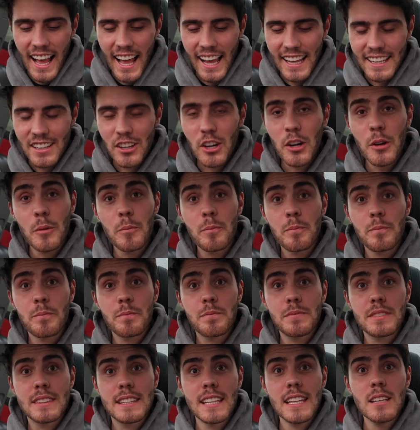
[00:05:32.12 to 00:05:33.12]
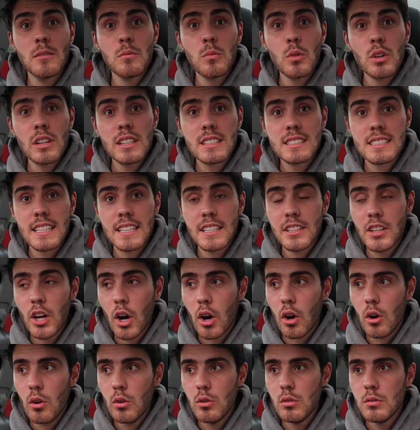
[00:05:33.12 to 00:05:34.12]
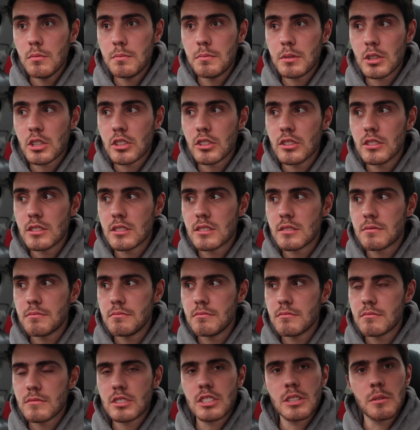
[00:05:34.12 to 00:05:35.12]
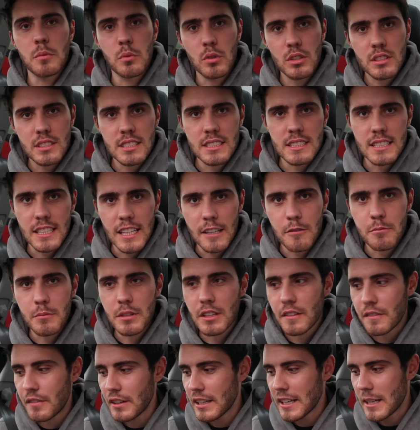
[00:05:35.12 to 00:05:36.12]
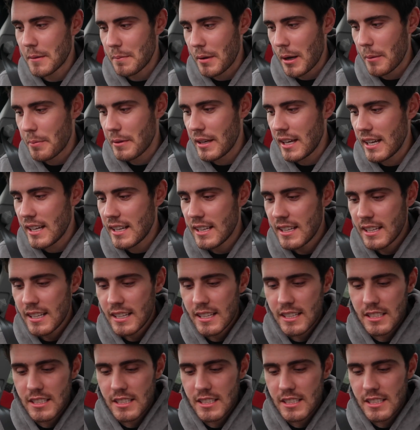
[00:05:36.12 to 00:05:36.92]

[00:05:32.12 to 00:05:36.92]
And I didn't want to say no because she wanted to give me the finger puppet.